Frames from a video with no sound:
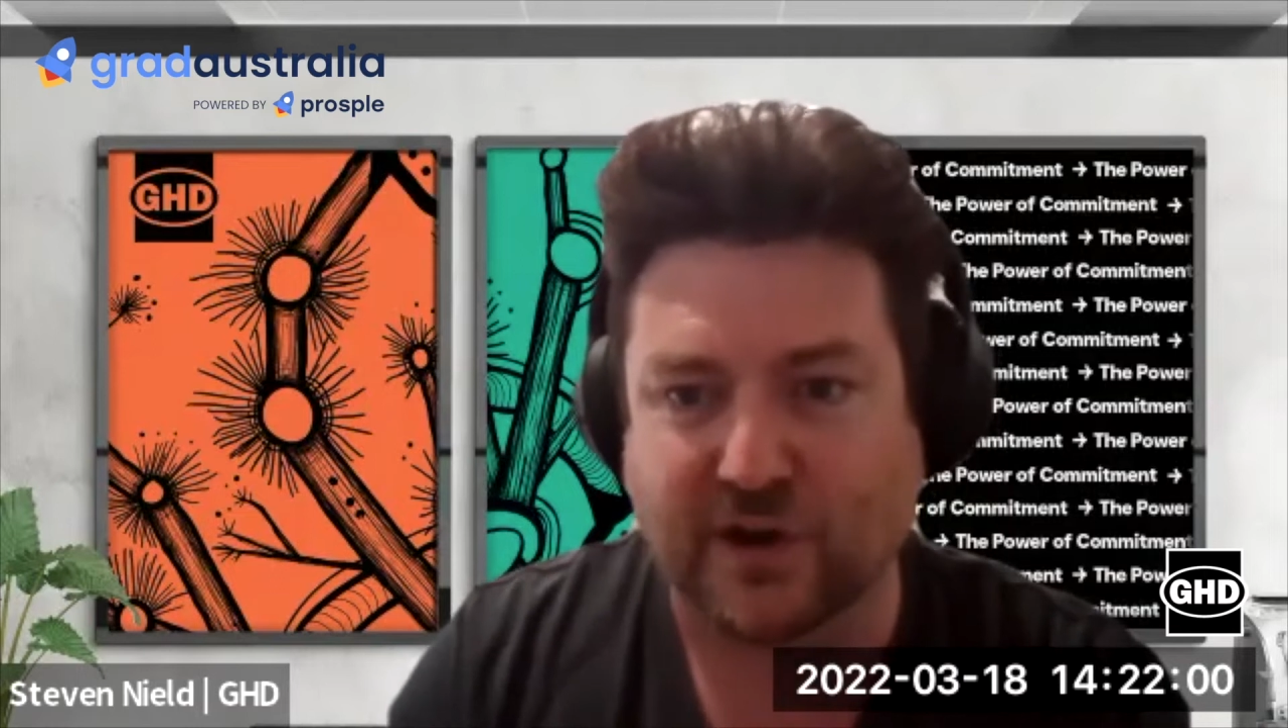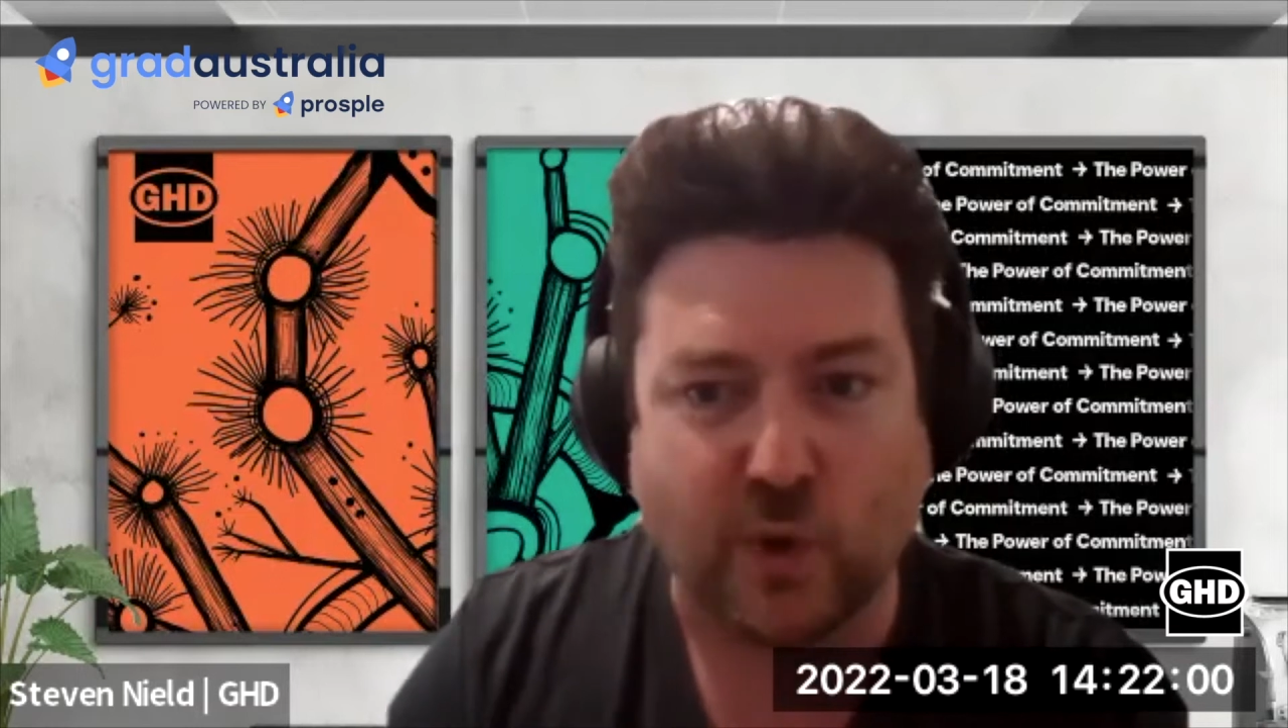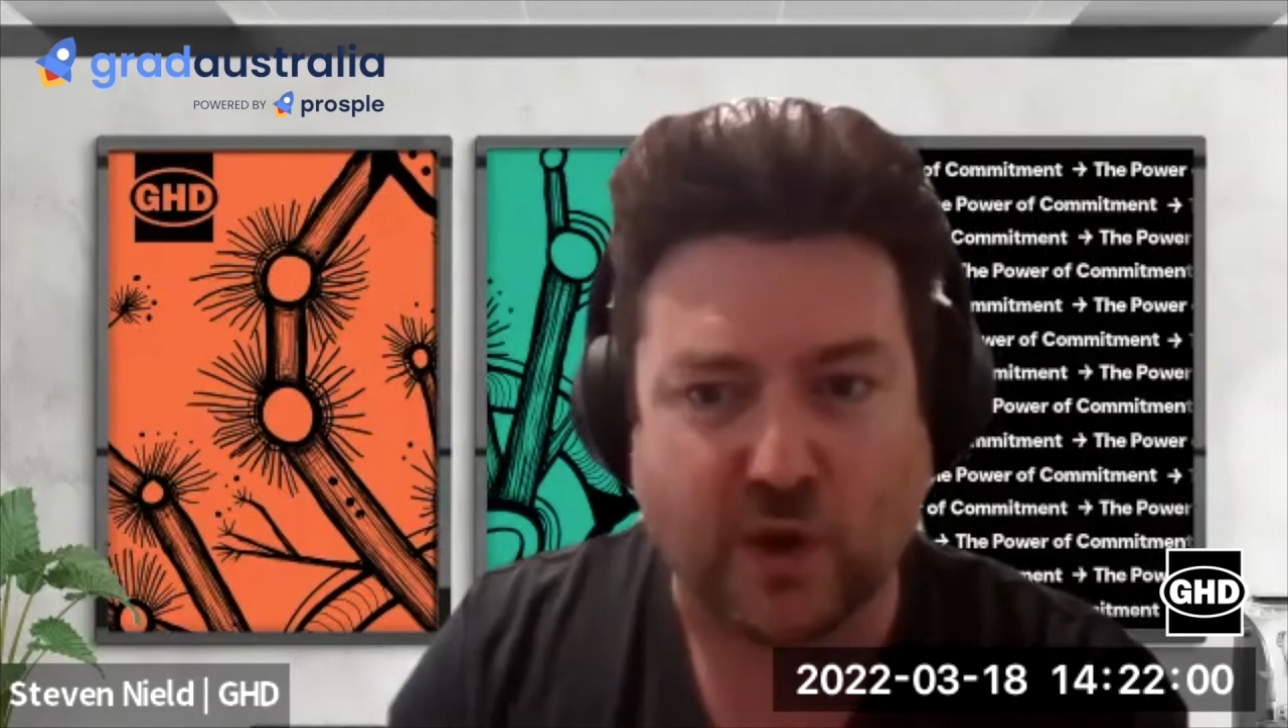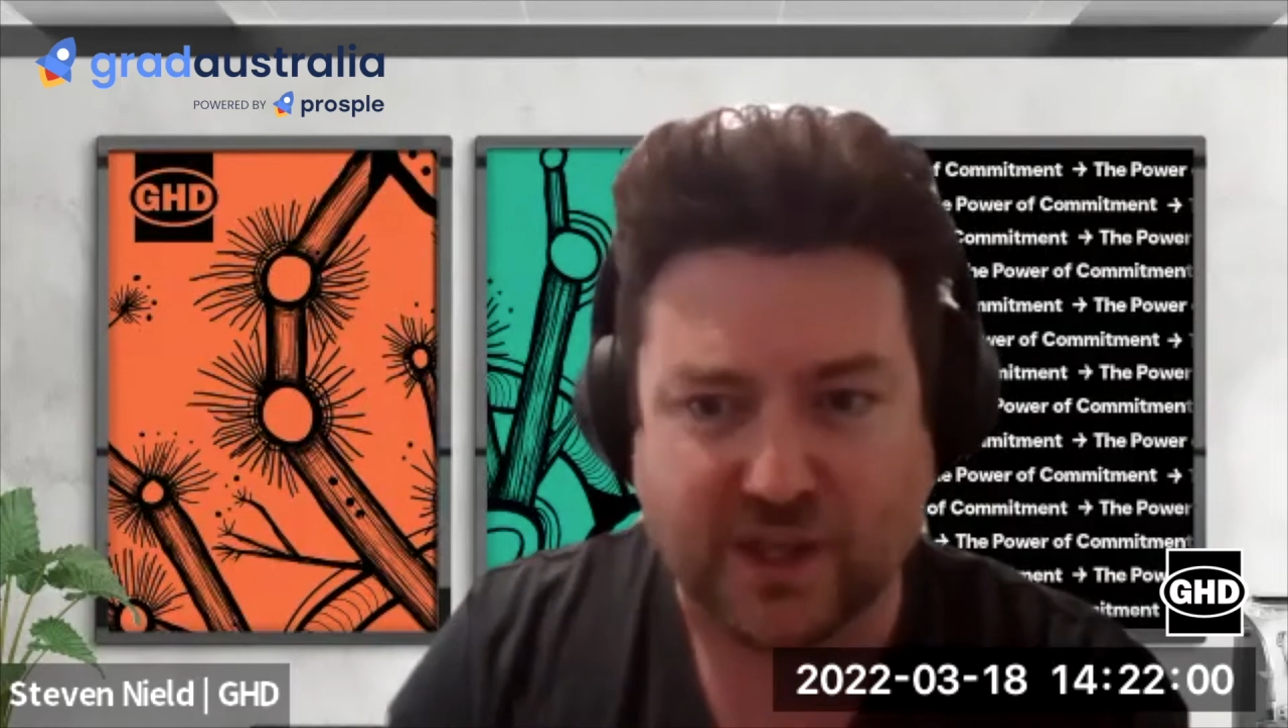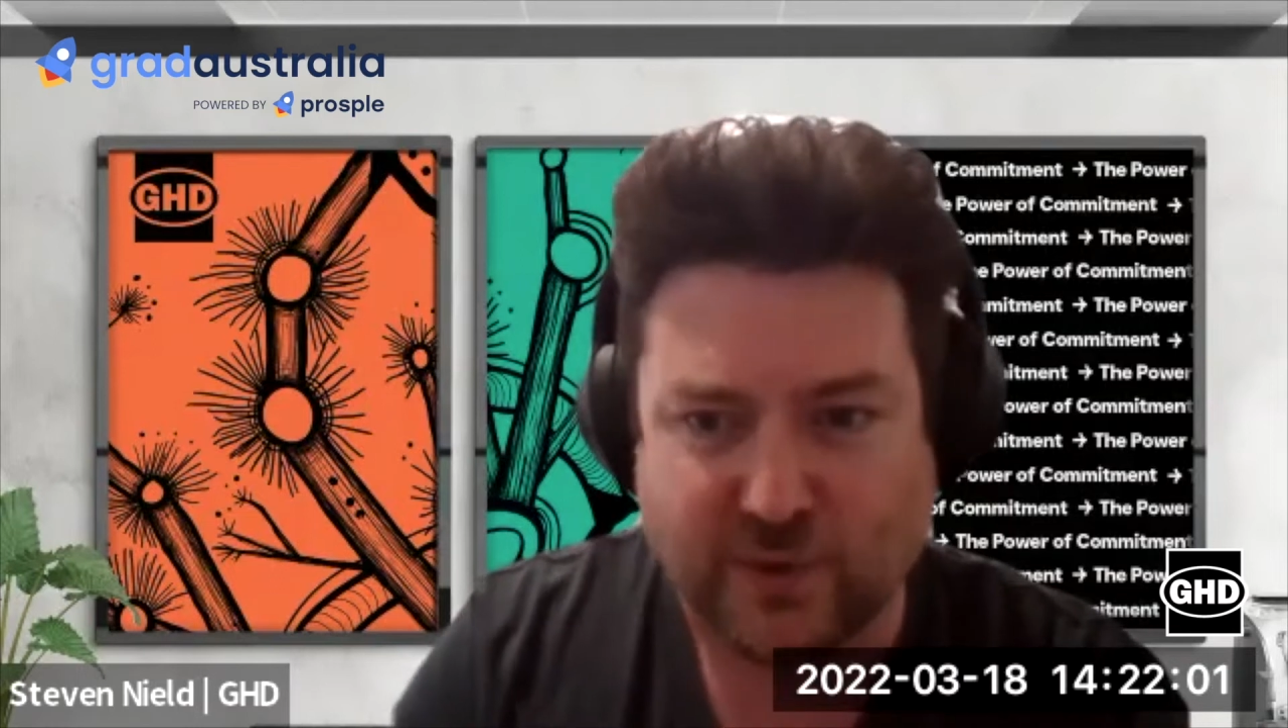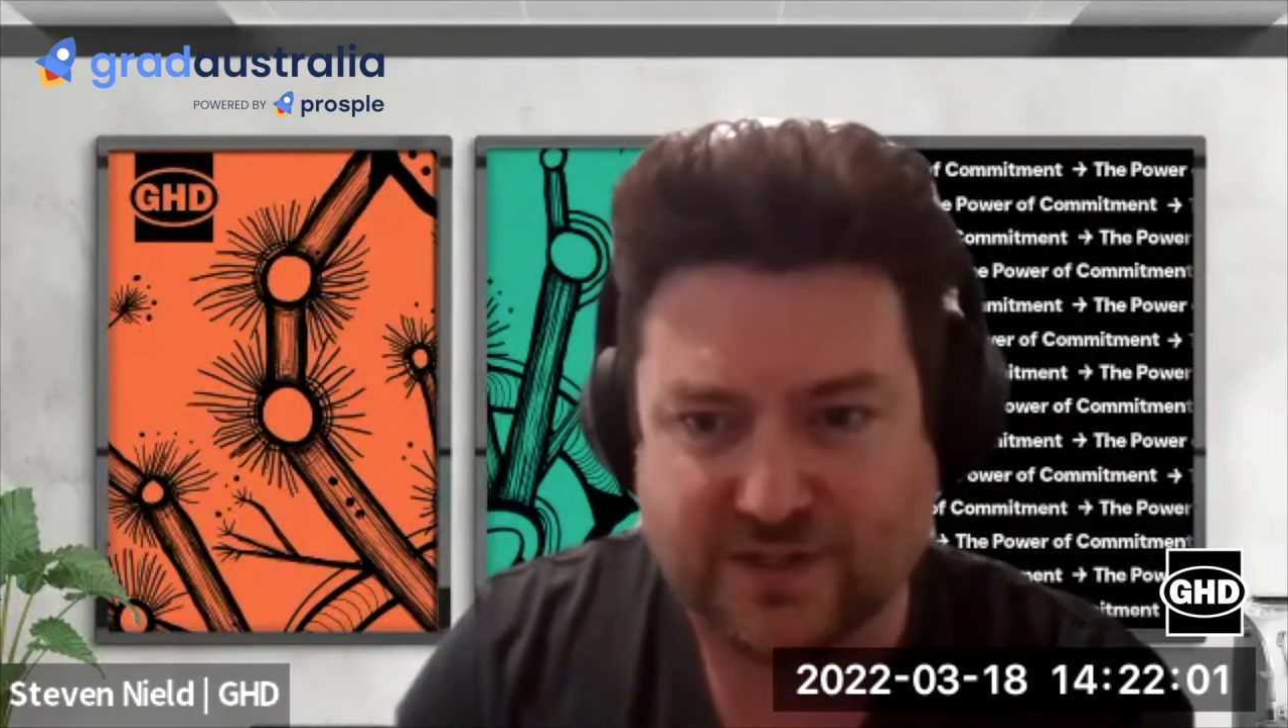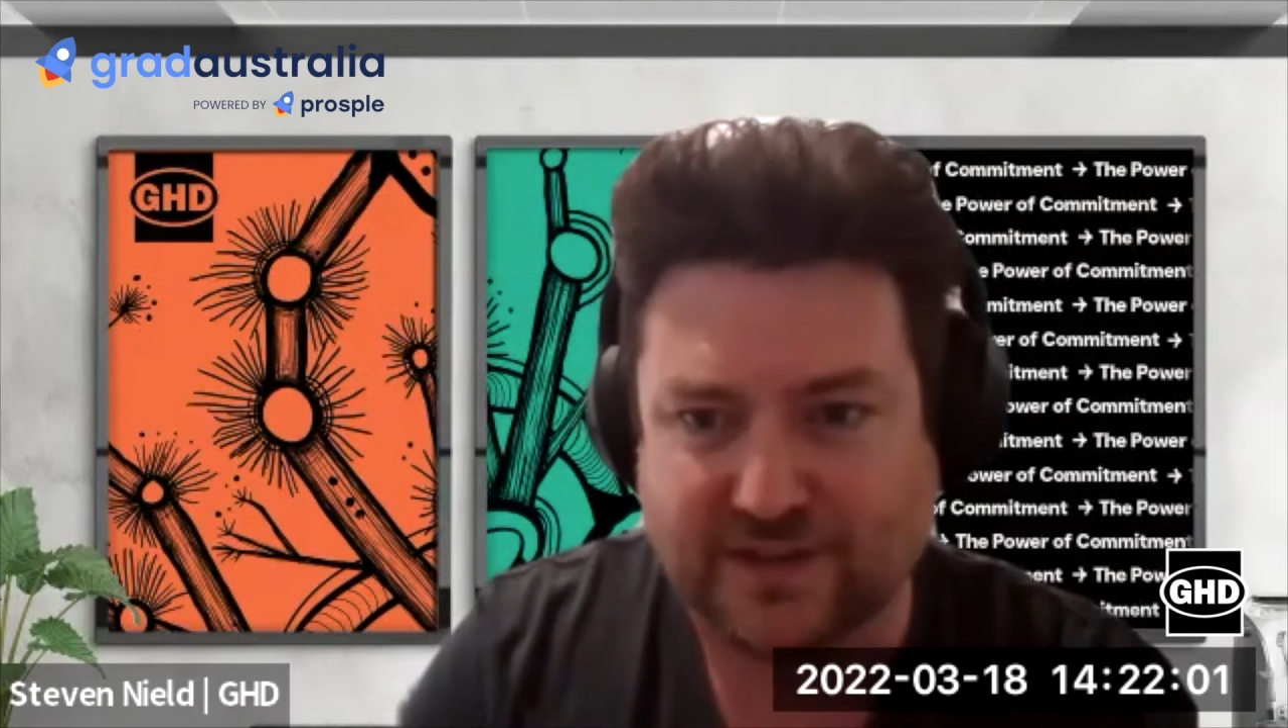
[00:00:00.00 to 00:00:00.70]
I won't go into